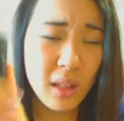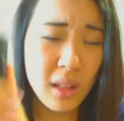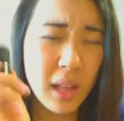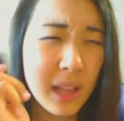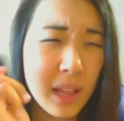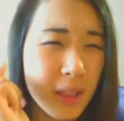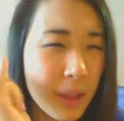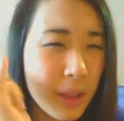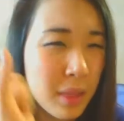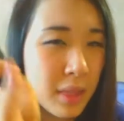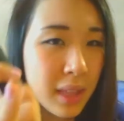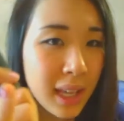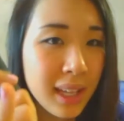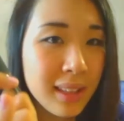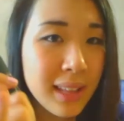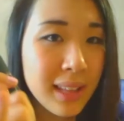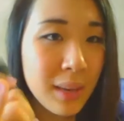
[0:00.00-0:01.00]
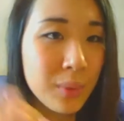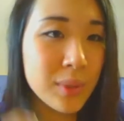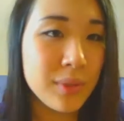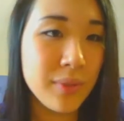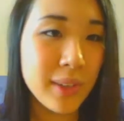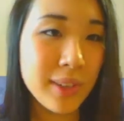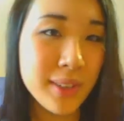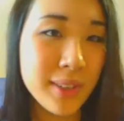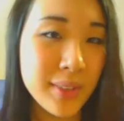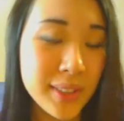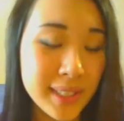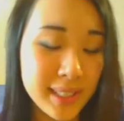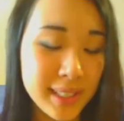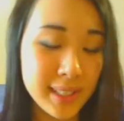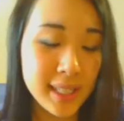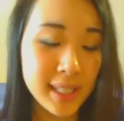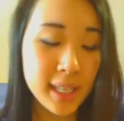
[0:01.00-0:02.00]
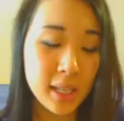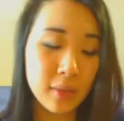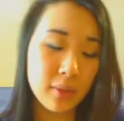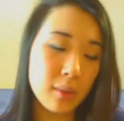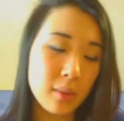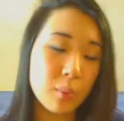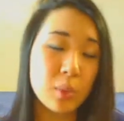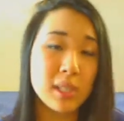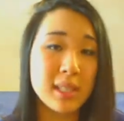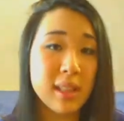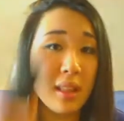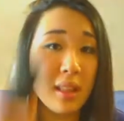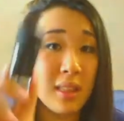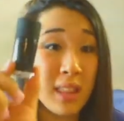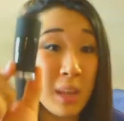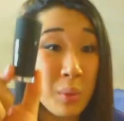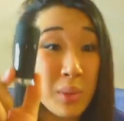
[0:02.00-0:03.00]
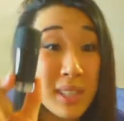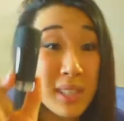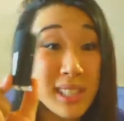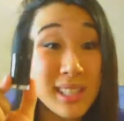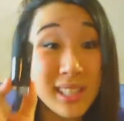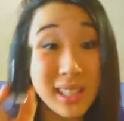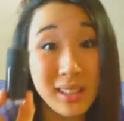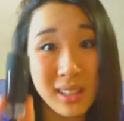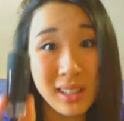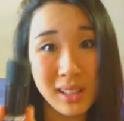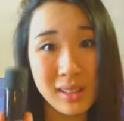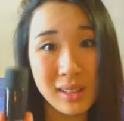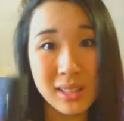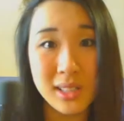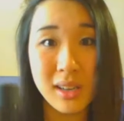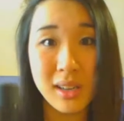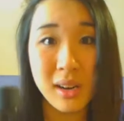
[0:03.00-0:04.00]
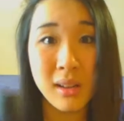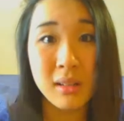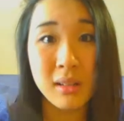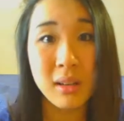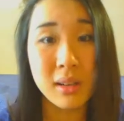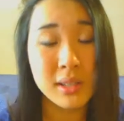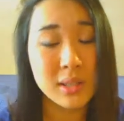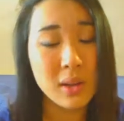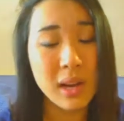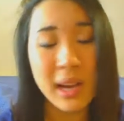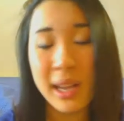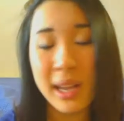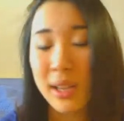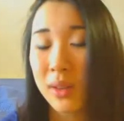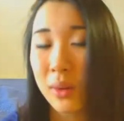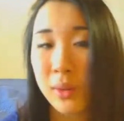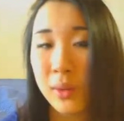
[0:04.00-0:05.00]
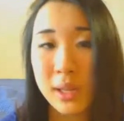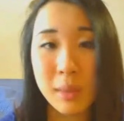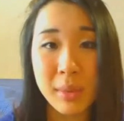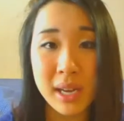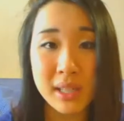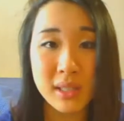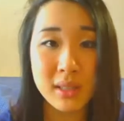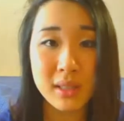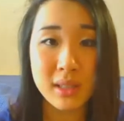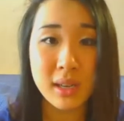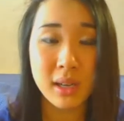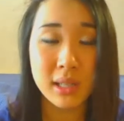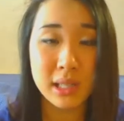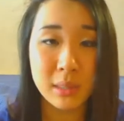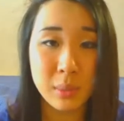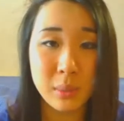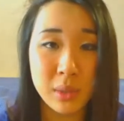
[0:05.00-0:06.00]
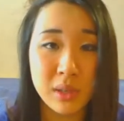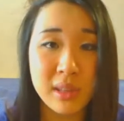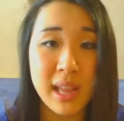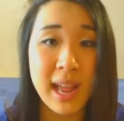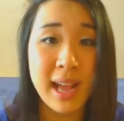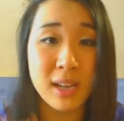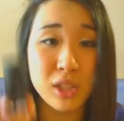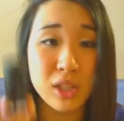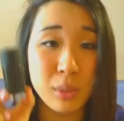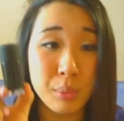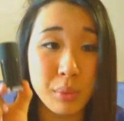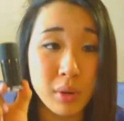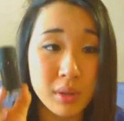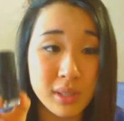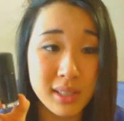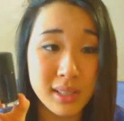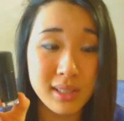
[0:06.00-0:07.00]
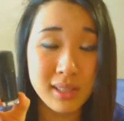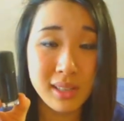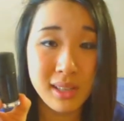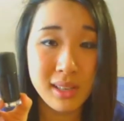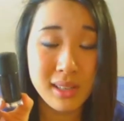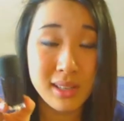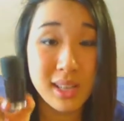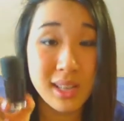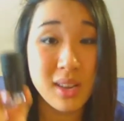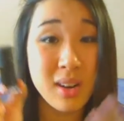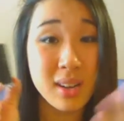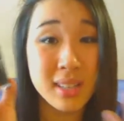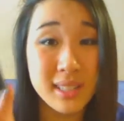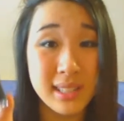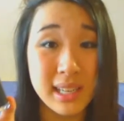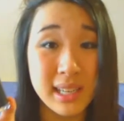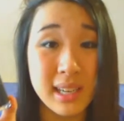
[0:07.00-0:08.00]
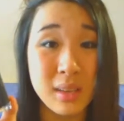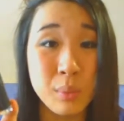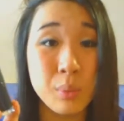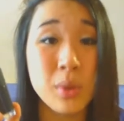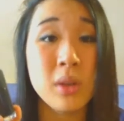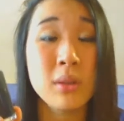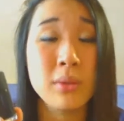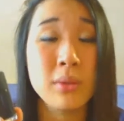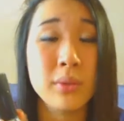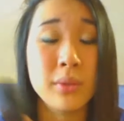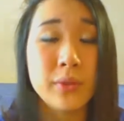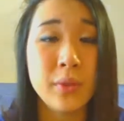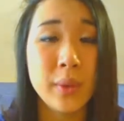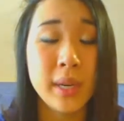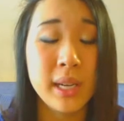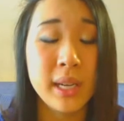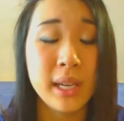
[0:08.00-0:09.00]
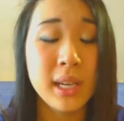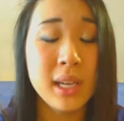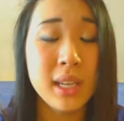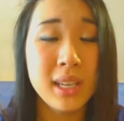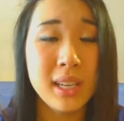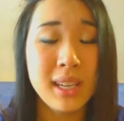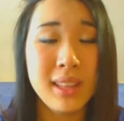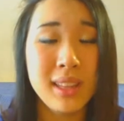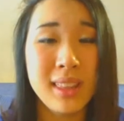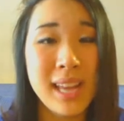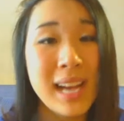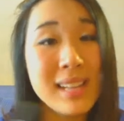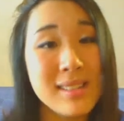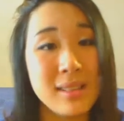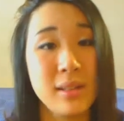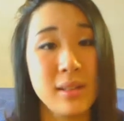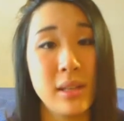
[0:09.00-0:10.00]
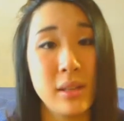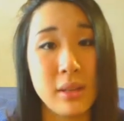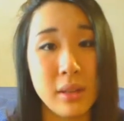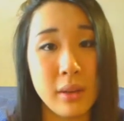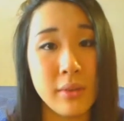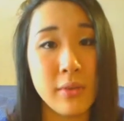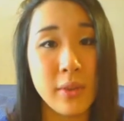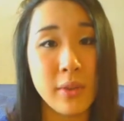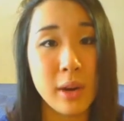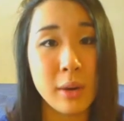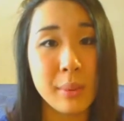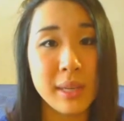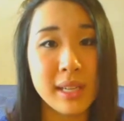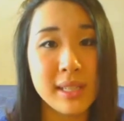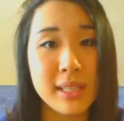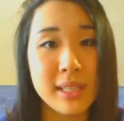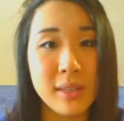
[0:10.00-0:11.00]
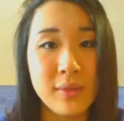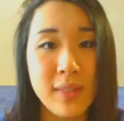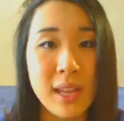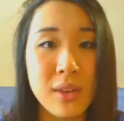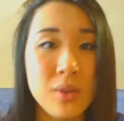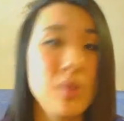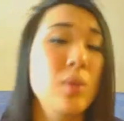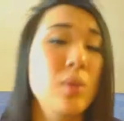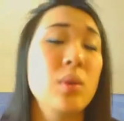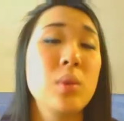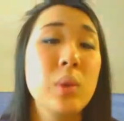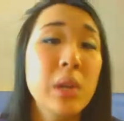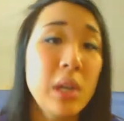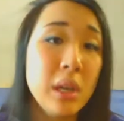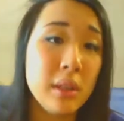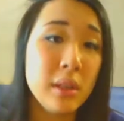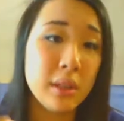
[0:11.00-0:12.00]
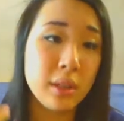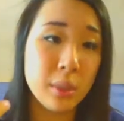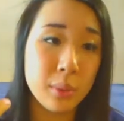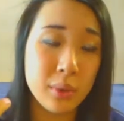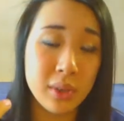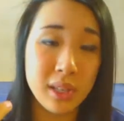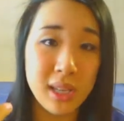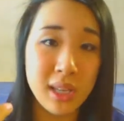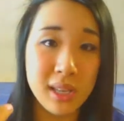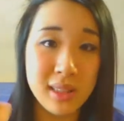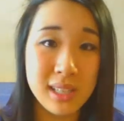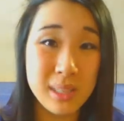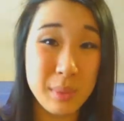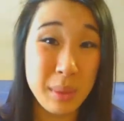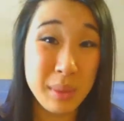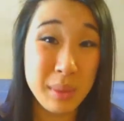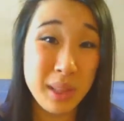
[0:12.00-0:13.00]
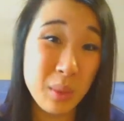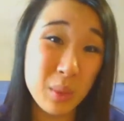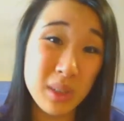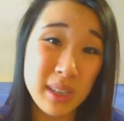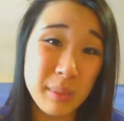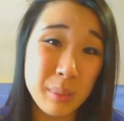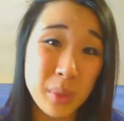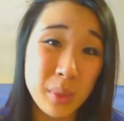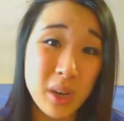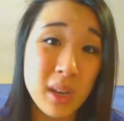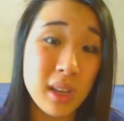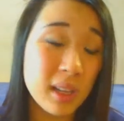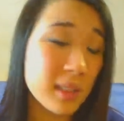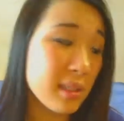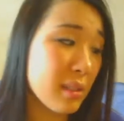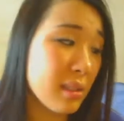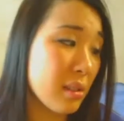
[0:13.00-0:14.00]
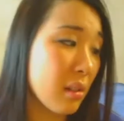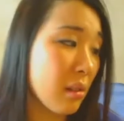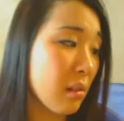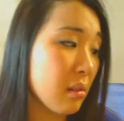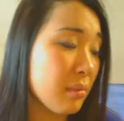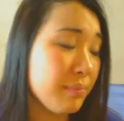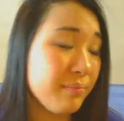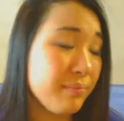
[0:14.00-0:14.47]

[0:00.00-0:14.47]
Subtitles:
and the thing that was very, very sneaky of them was they were selling this color. So I can only imagine the customer that actually purchased this, they got a second bottle for free. And that's a little unfair because if they knew that they were going to get this, maybe they wouldn't have bought it. So